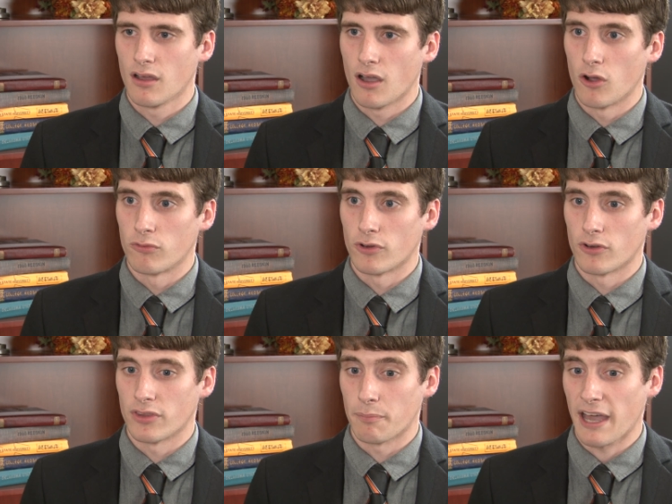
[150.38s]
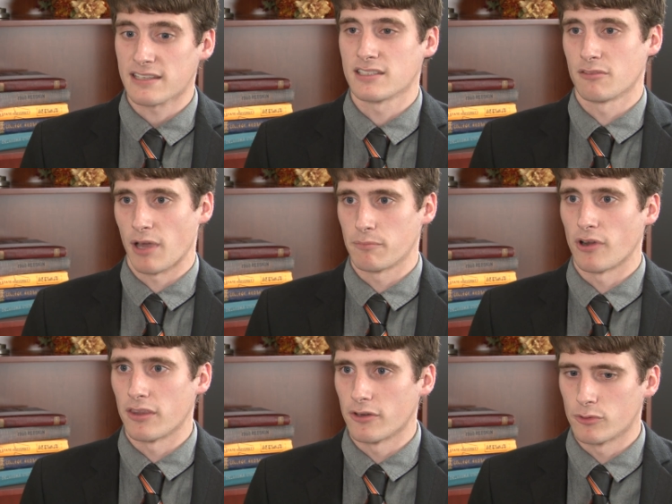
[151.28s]
over the passing of my
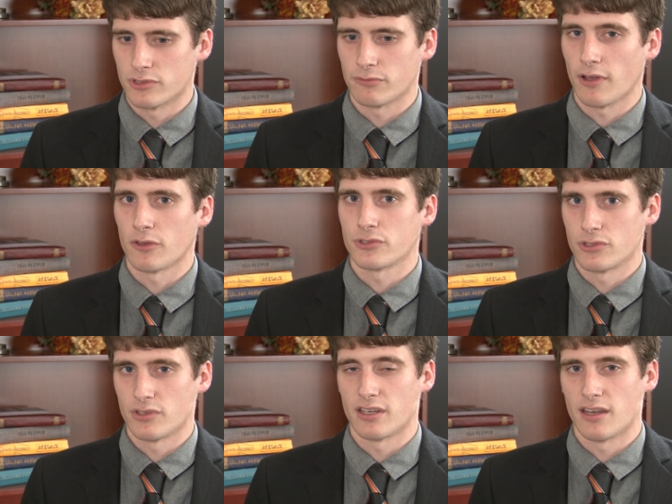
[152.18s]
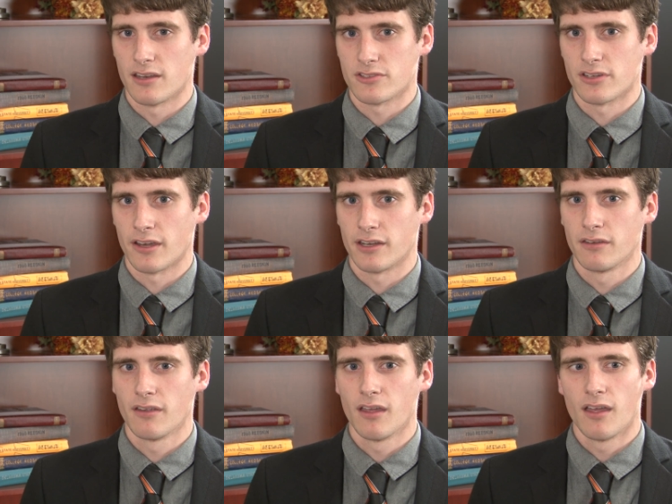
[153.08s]
brother, who was a fellow student in
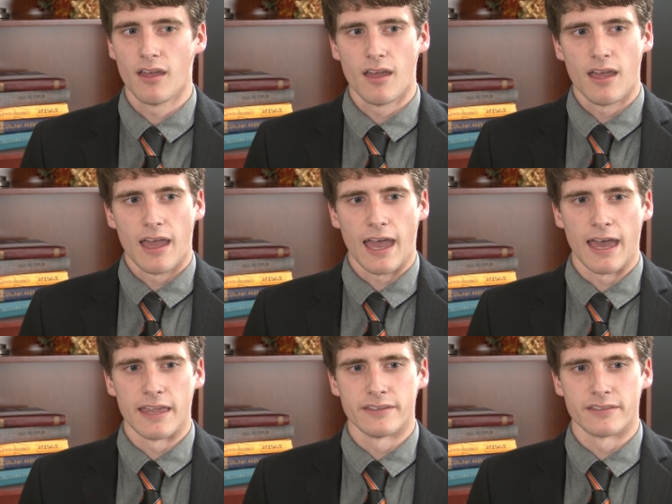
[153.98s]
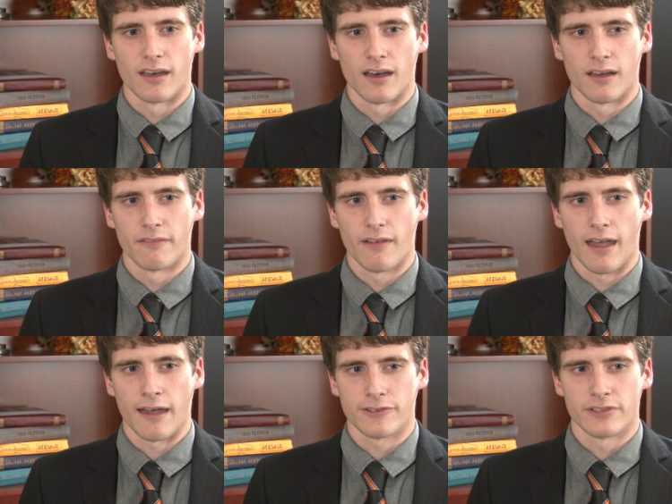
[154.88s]
engineering. And uh,
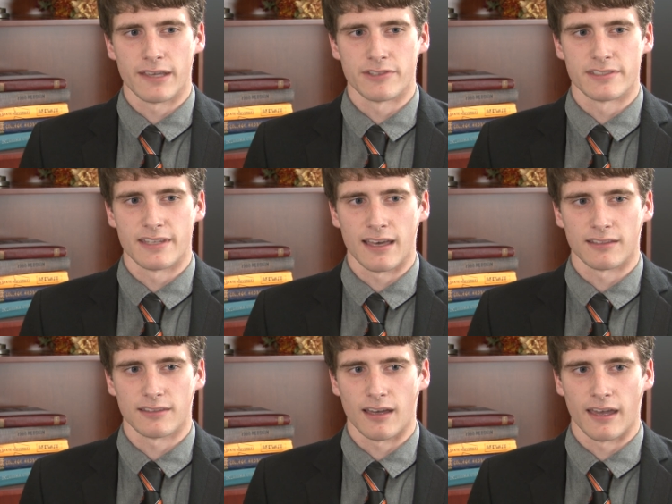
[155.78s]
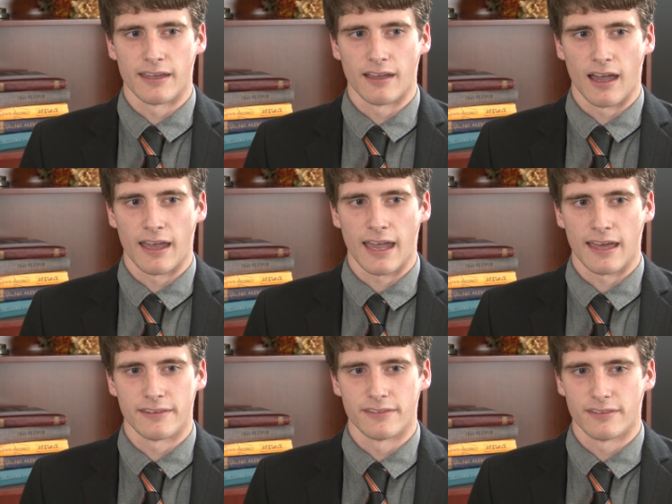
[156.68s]
after David's death, I, I
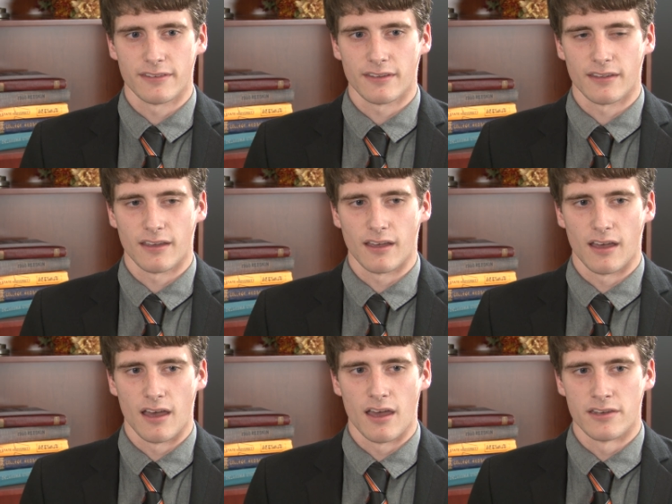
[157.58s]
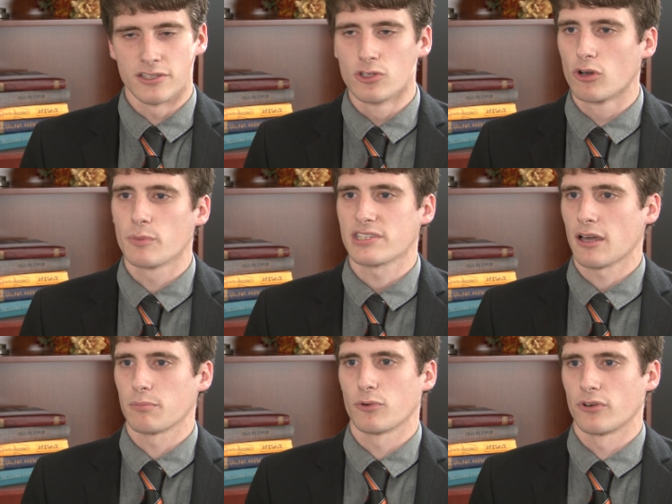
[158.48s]
had an enormous
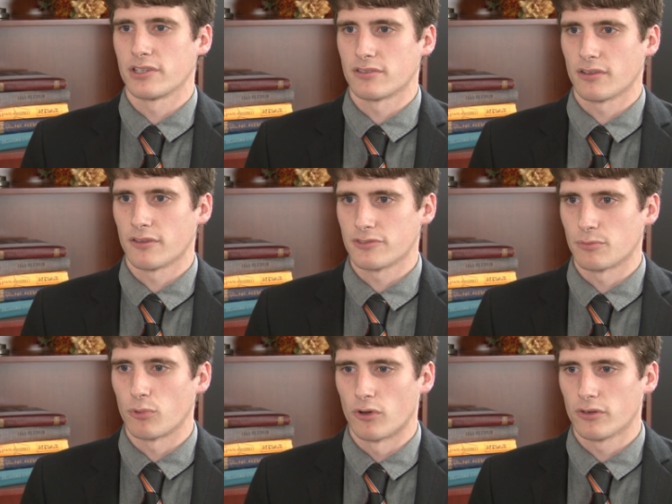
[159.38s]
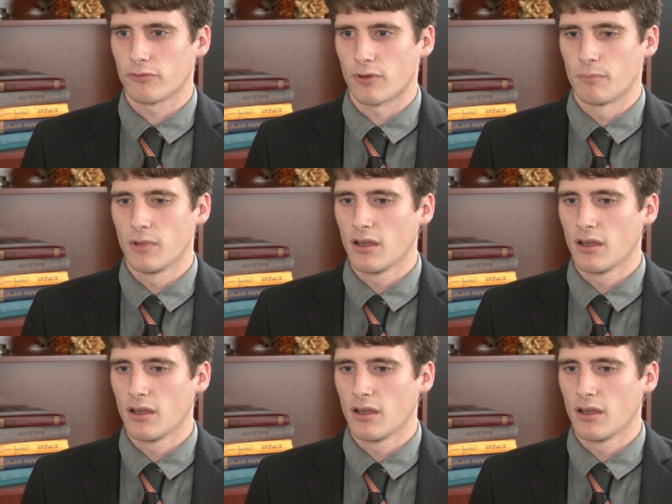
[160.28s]
outpouring of support from